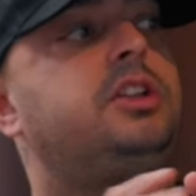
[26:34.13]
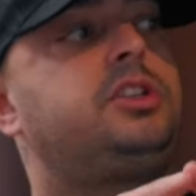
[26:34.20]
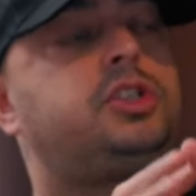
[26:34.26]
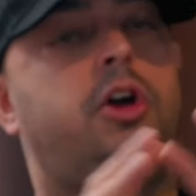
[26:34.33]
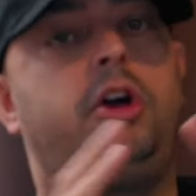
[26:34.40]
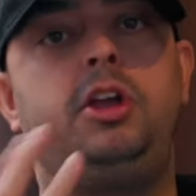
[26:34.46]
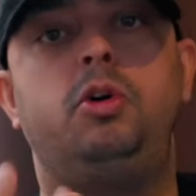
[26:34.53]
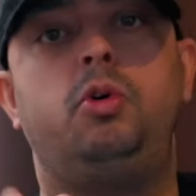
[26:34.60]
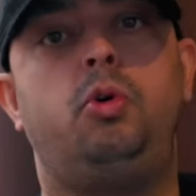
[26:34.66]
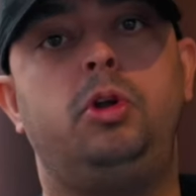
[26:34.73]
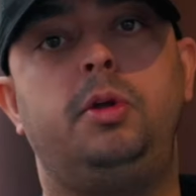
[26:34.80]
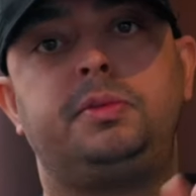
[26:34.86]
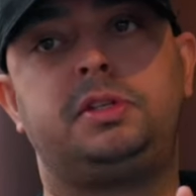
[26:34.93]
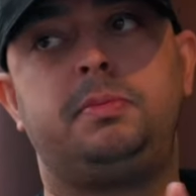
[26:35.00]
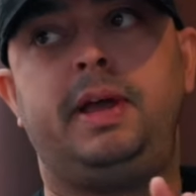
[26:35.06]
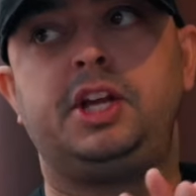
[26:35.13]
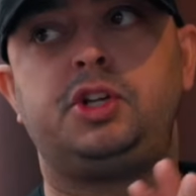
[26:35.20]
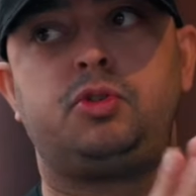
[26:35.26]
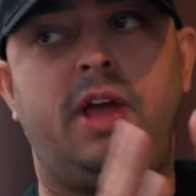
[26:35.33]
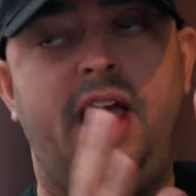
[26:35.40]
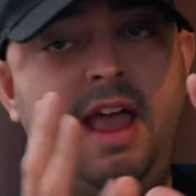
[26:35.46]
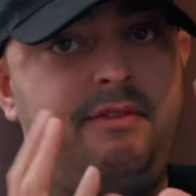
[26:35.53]
tie it all up to make
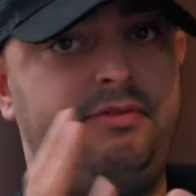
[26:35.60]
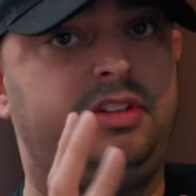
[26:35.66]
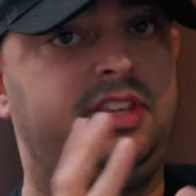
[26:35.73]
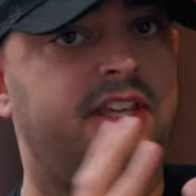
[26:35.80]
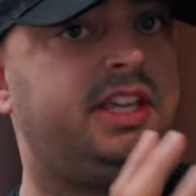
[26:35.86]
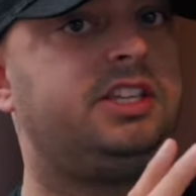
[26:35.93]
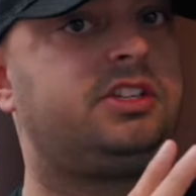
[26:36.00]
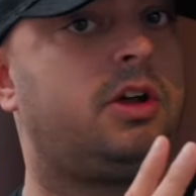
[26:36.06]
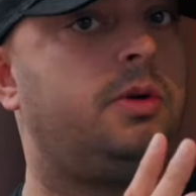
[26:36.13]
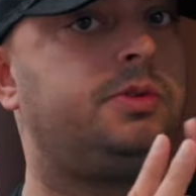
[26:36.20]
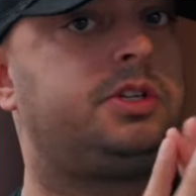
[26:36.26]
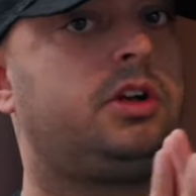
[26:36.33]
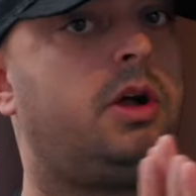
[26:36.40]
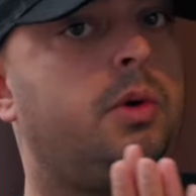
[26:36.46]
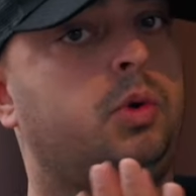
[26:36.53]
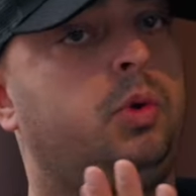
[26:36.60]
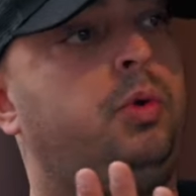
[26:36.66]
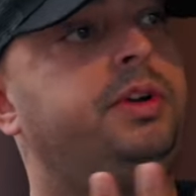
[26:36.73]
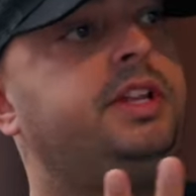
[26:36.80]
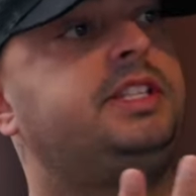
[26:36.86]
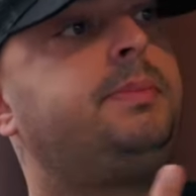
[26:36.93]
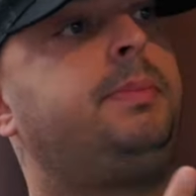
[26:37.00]
sure everything is going to go
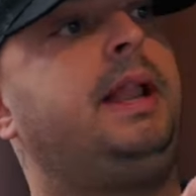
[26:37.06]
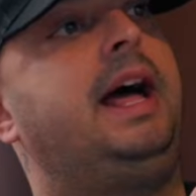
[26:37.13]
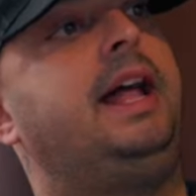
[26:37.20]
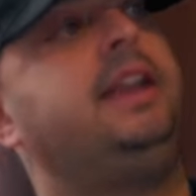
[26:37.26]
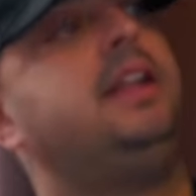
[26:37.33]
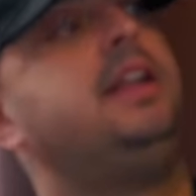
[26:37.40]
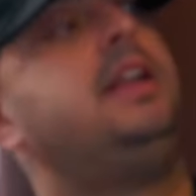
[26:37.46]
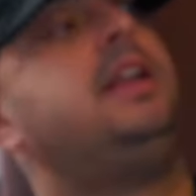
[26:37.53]
according to plan.